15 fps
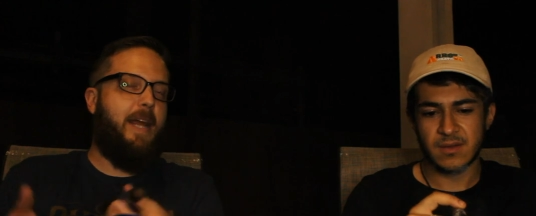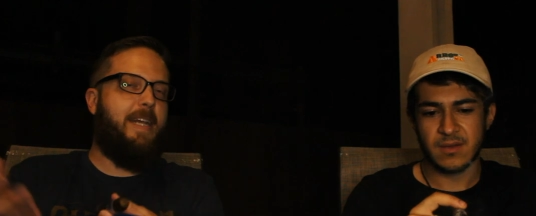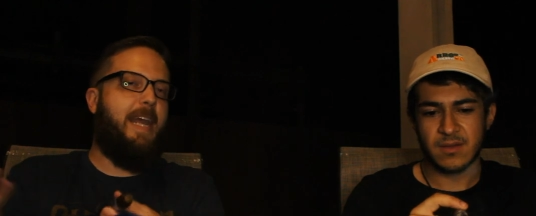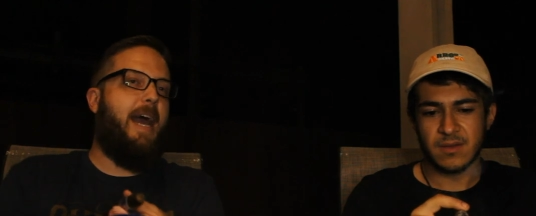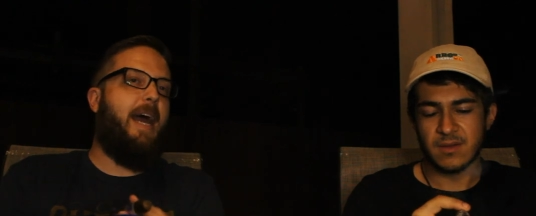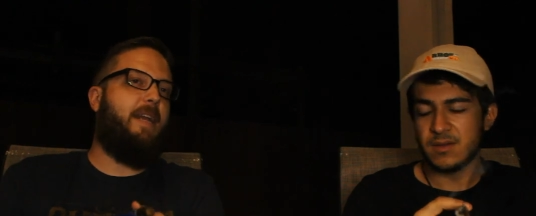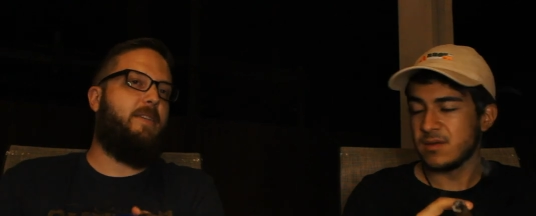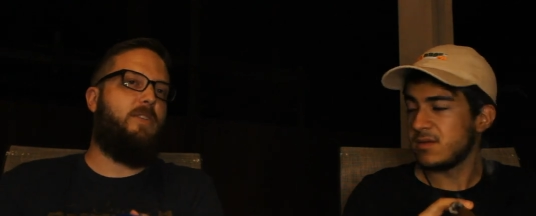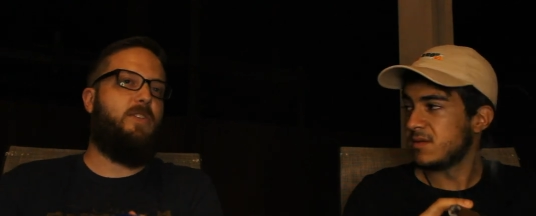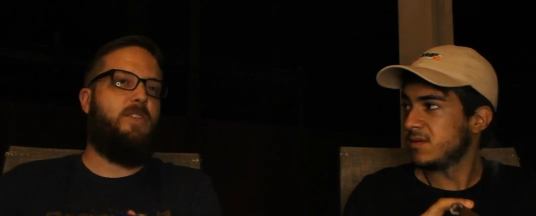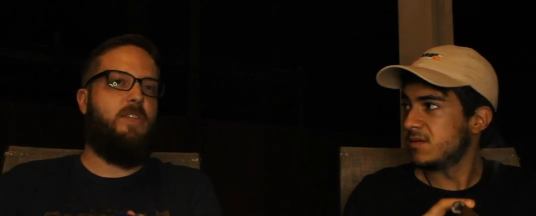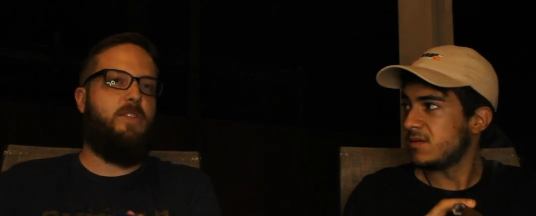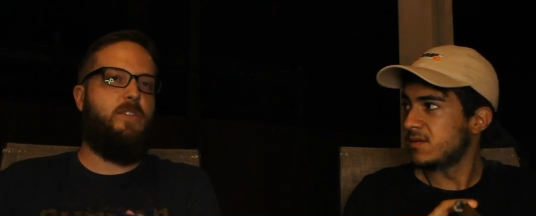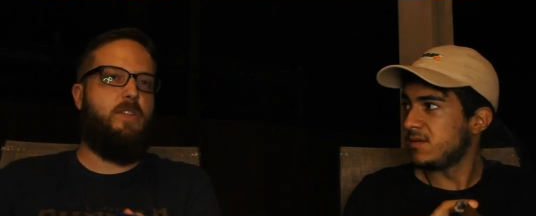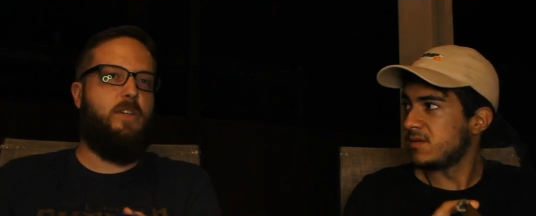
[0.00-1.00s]
Speaker 1: my dad is a
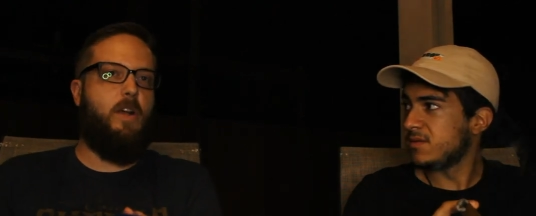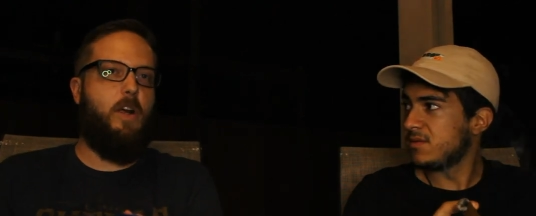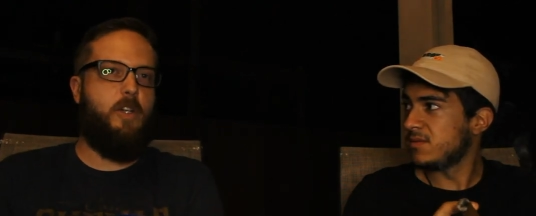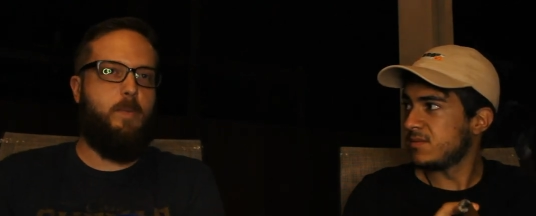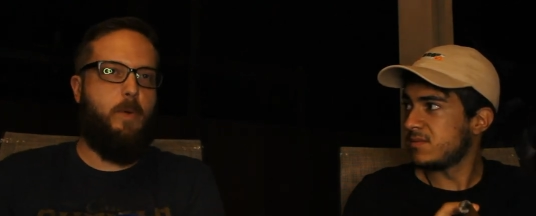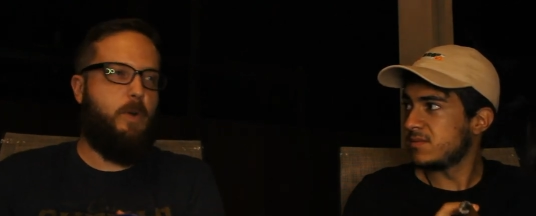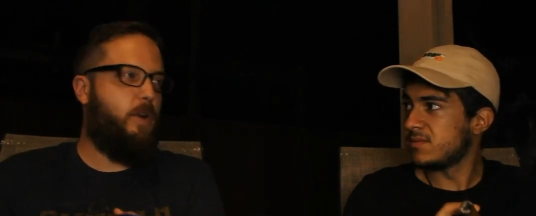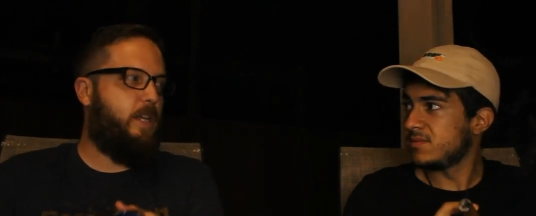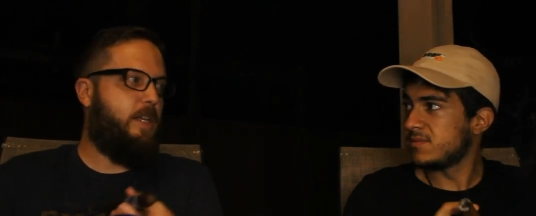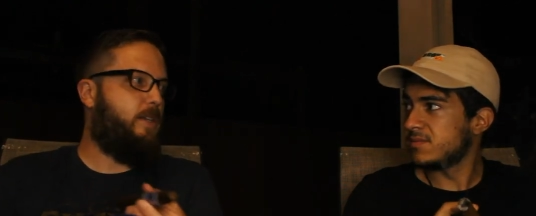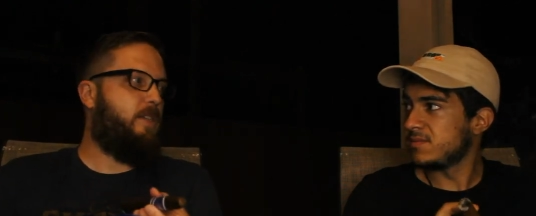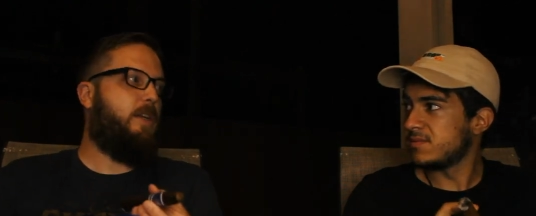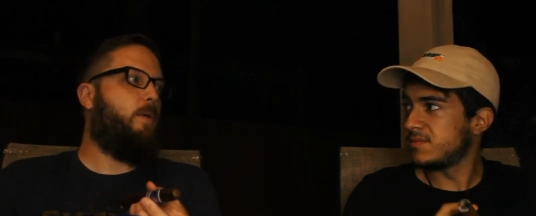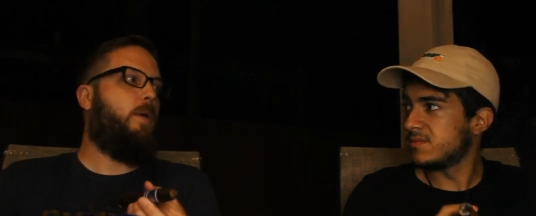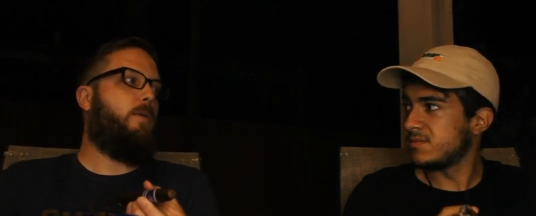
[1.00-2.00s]
seasoned cigar smoker. He
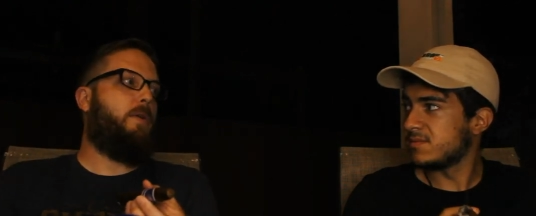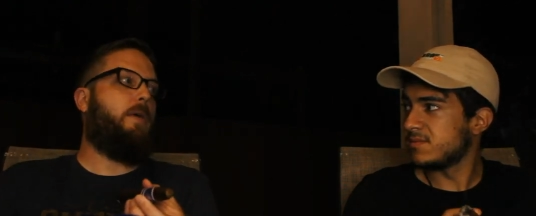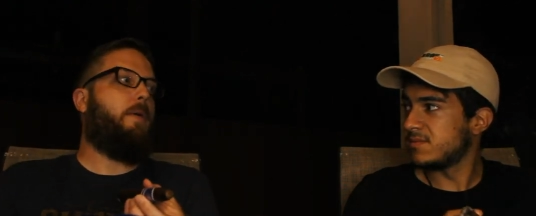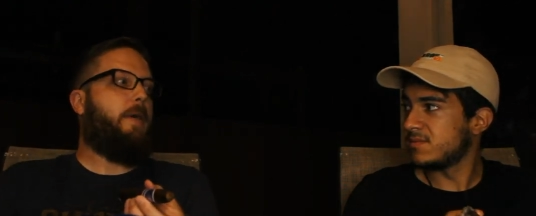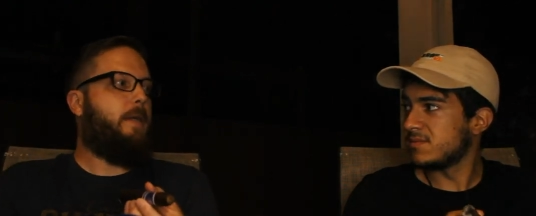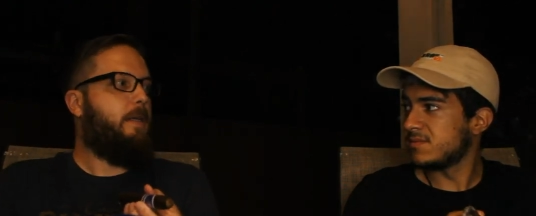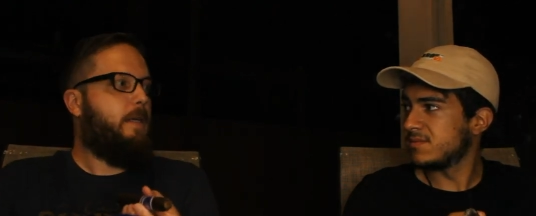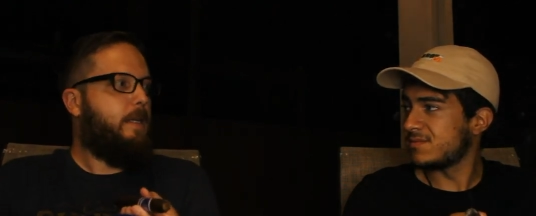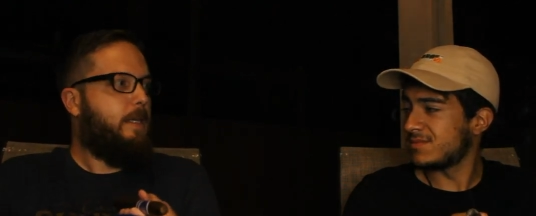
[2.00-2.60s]
still won't do it.